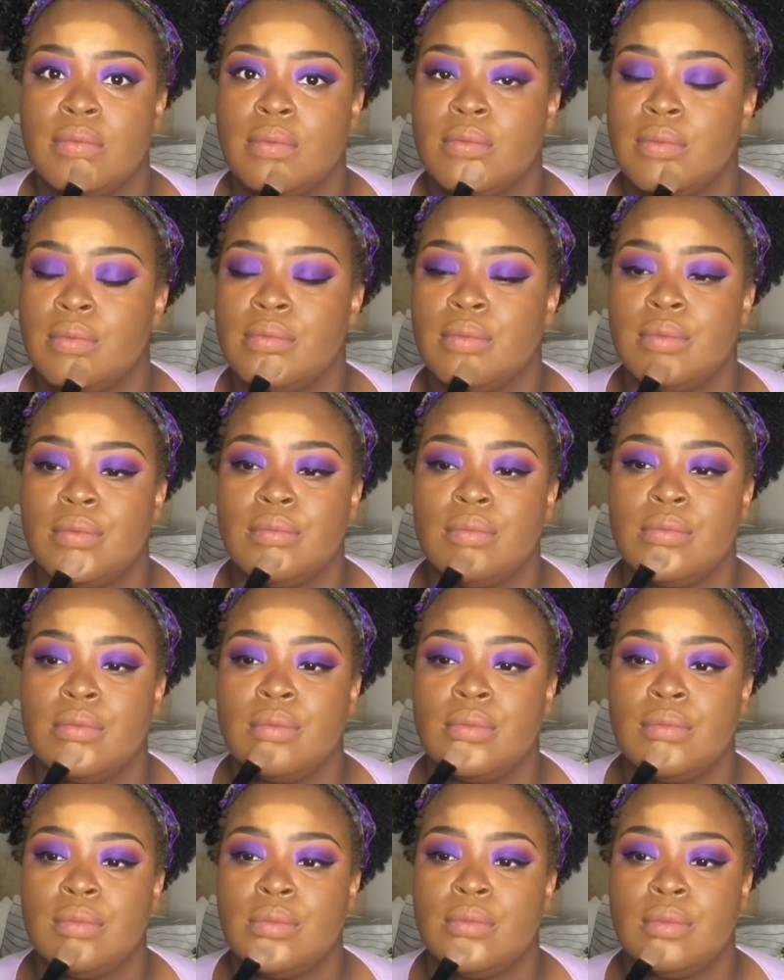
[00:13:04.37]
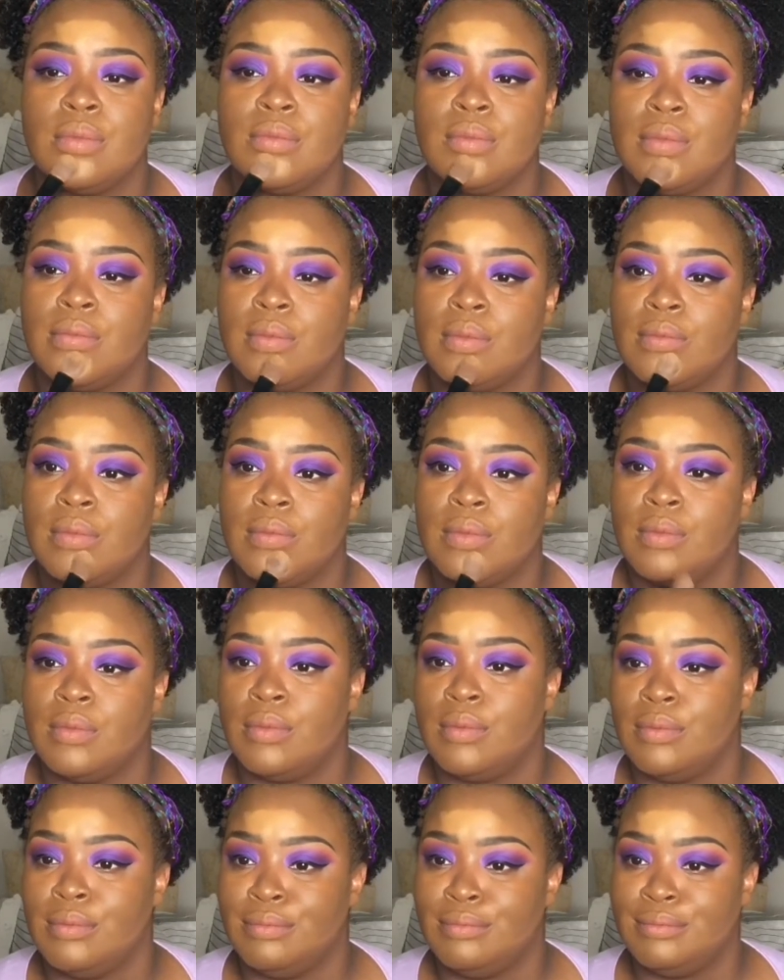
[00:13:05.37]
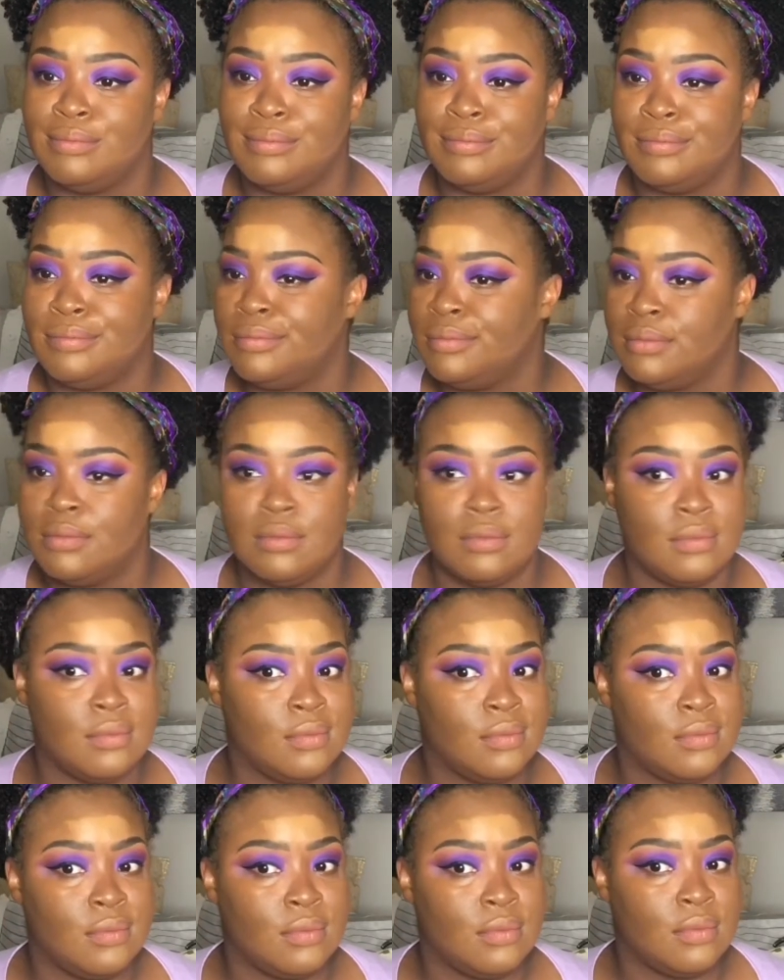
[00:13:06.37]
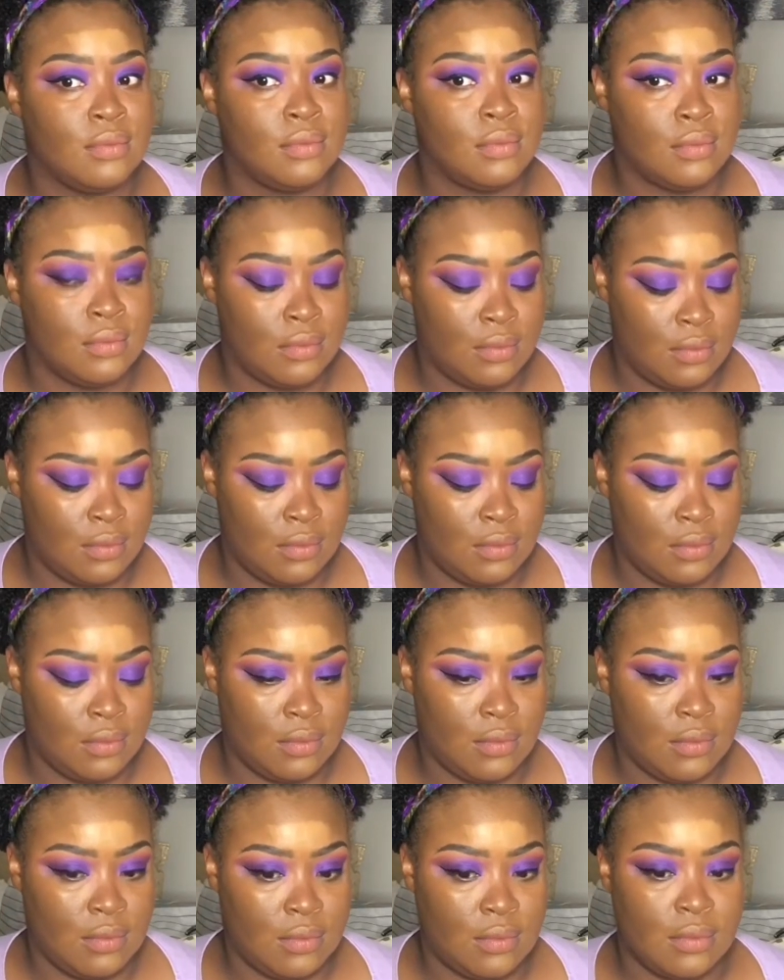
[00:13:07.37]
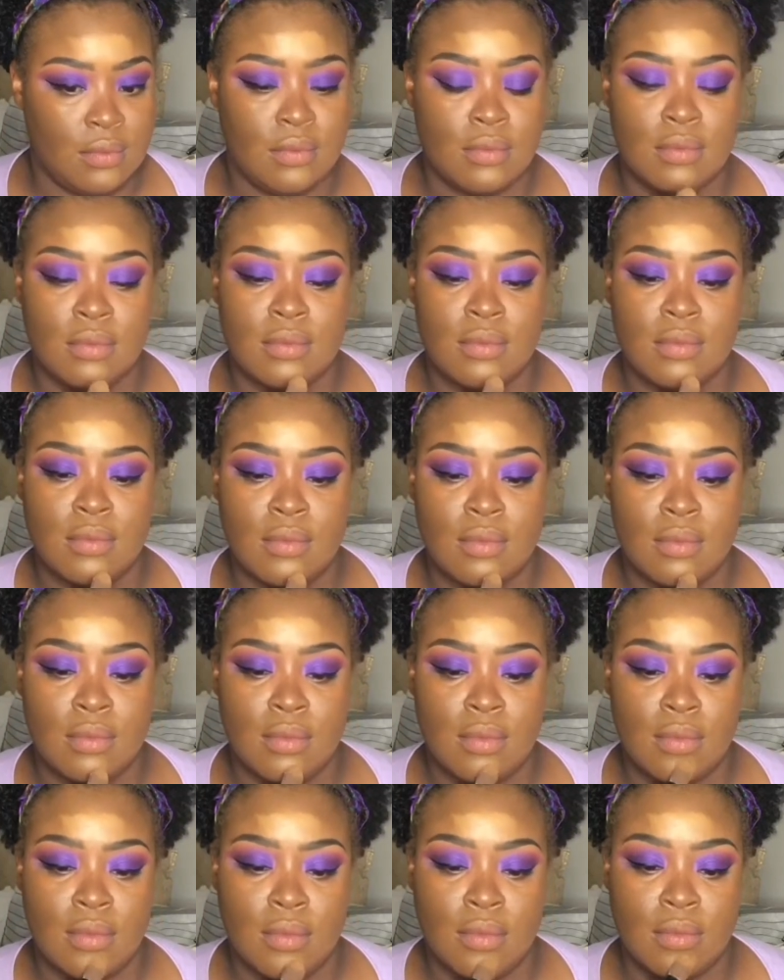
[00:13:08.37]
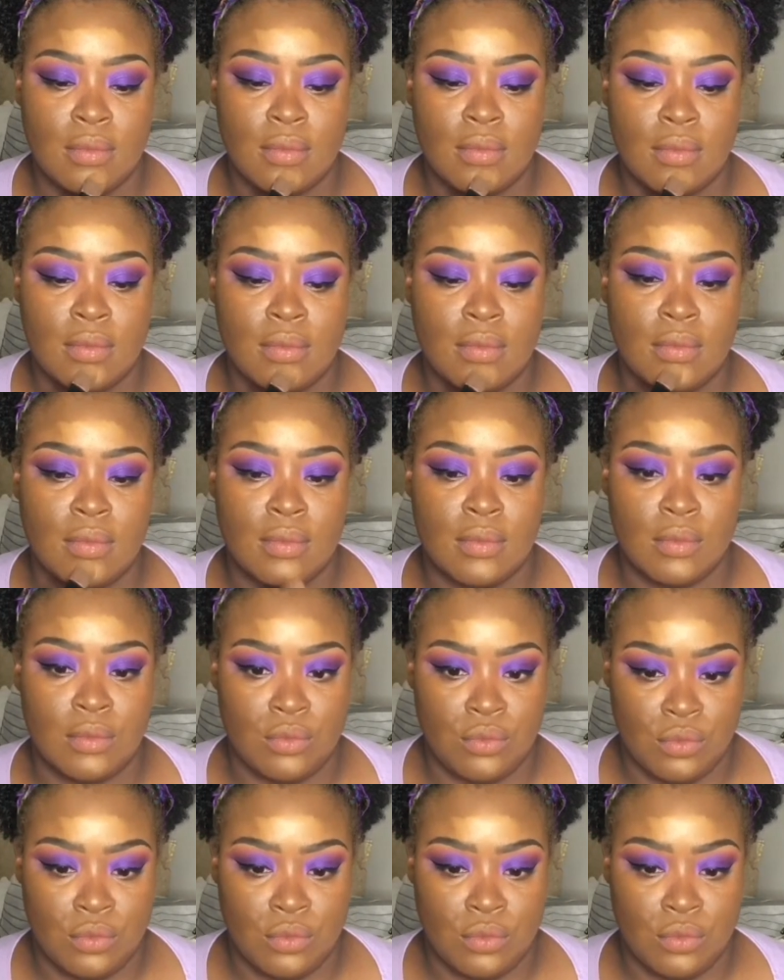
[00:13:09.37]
and I'm going to go down the bridge of my nose, just following where the light is naturally hitting.